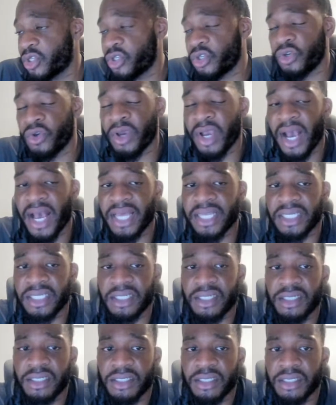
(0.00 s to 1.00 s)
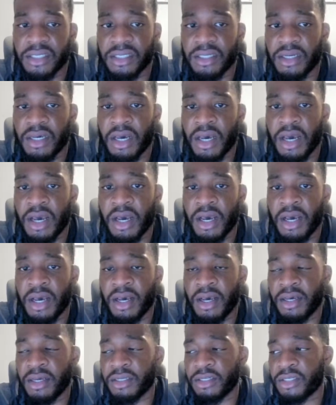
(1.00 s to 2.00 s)
Do you guys
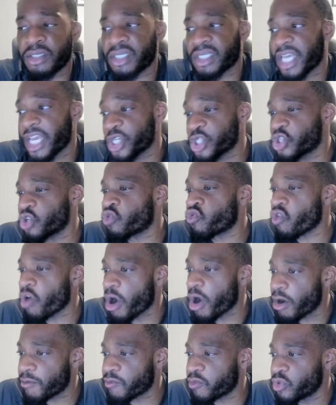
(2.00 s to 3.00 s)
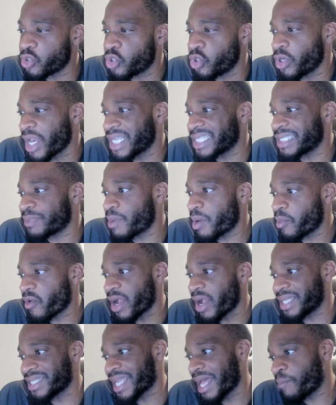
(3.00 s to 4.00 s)
sketch the graph, or do you guys
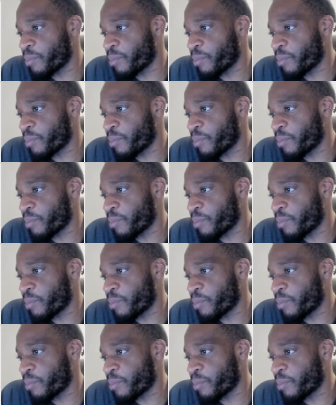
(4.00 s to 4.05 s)
memorize?